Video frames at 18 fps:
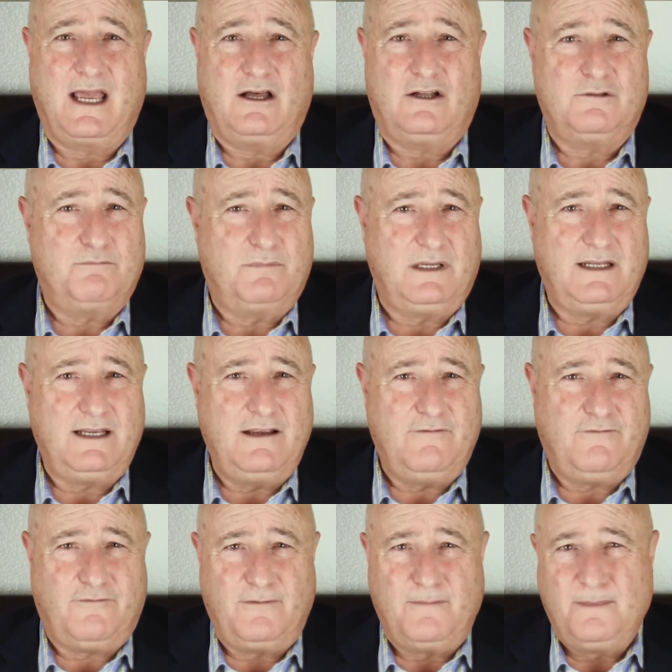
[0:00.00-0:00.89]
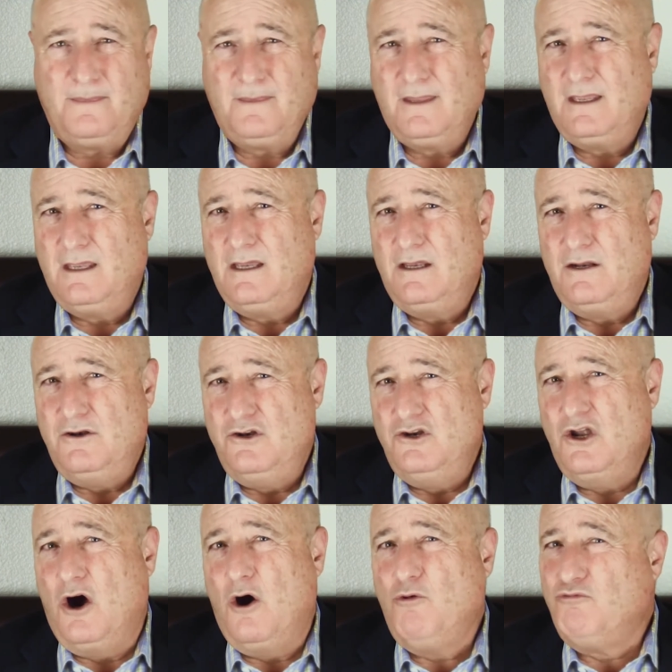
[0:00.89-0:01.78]
held belief,
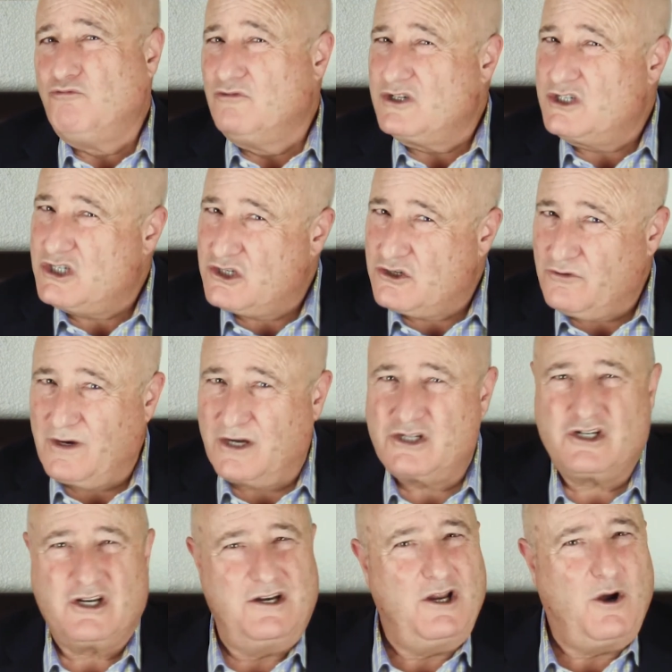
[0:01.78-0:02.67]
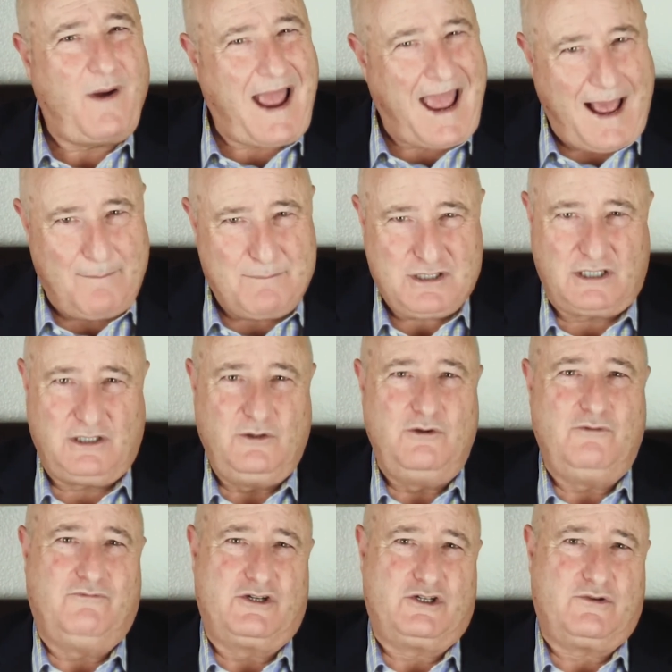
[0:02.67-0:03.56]
no restriction, no
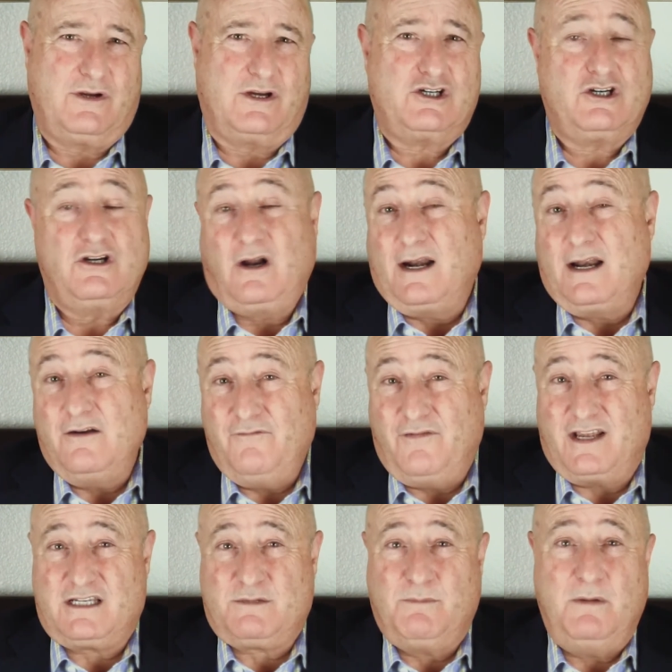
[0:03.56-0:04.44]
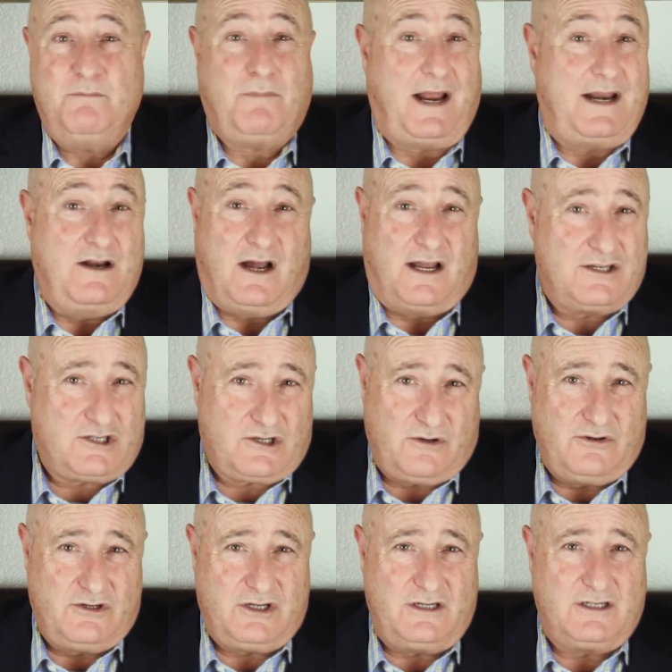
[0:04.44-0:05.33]
absolute restriction on investment by non
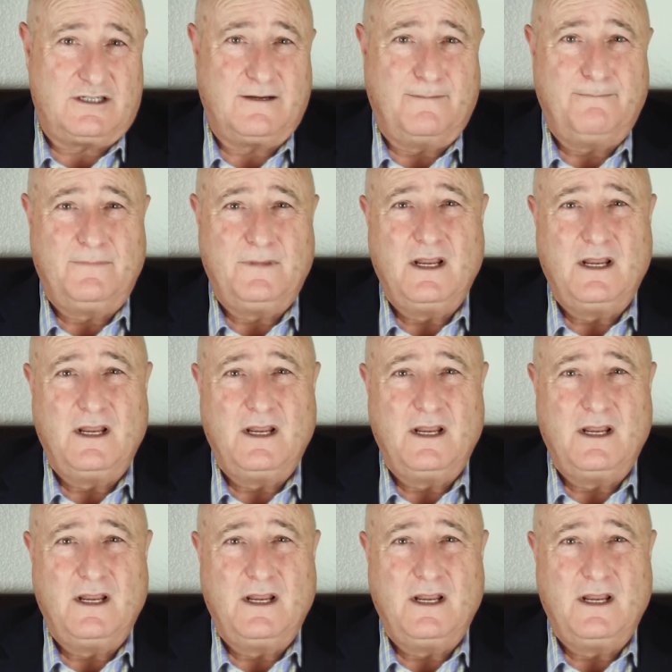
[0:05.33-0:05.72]
surgeons.